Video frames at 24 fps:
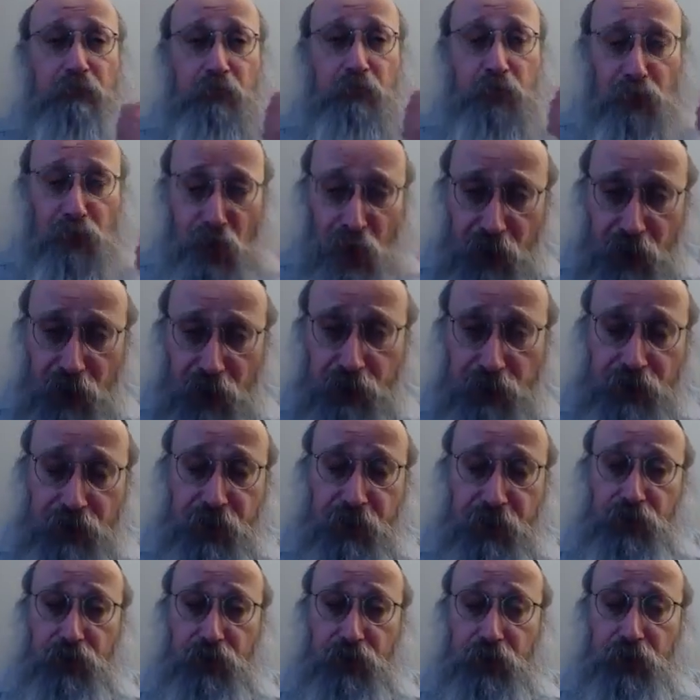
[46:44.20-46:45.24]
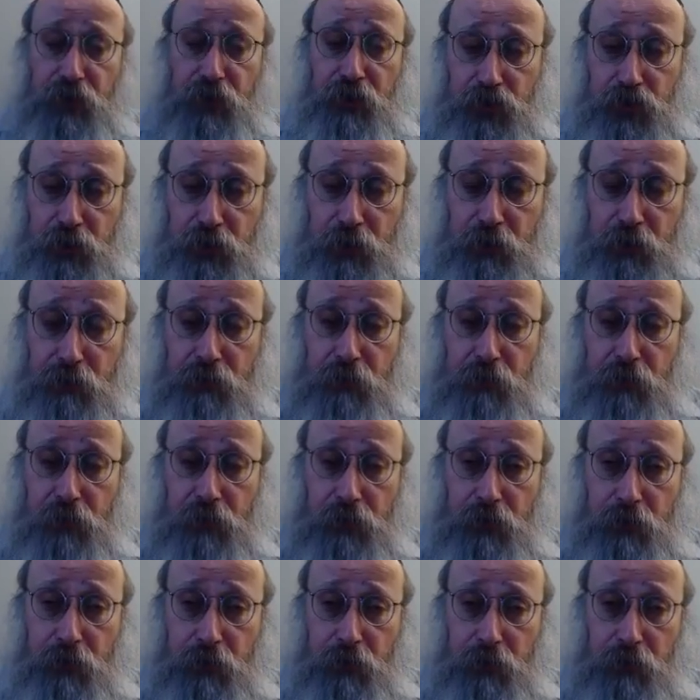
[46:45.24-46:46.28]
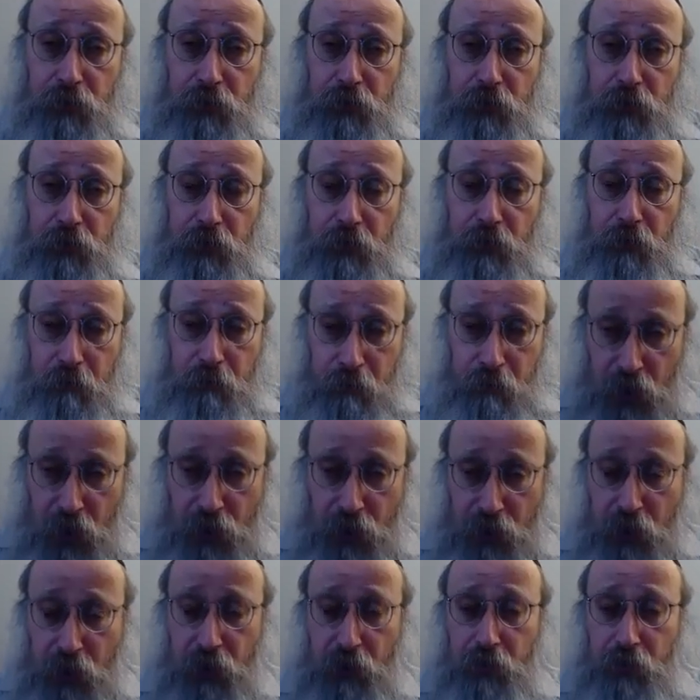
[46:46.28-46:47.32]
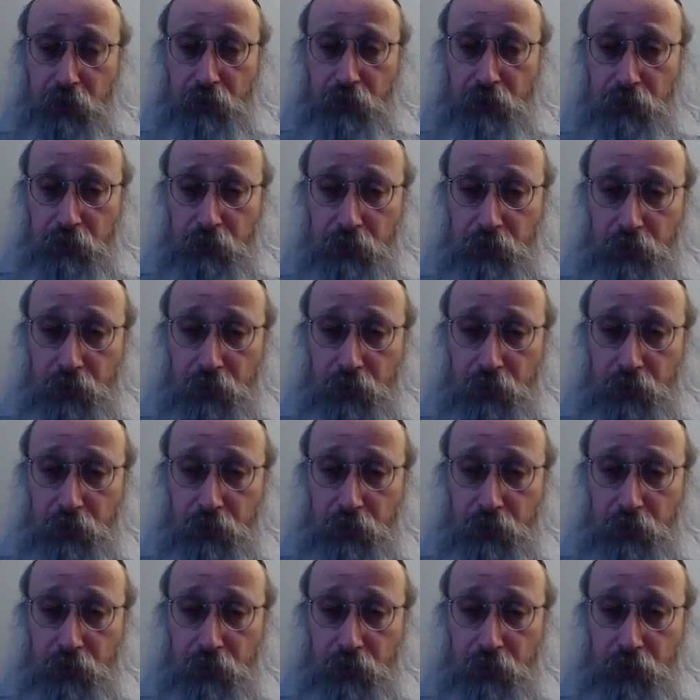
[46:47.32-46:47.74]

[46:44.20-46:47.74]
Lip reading: the prayers are in danger. Meaning,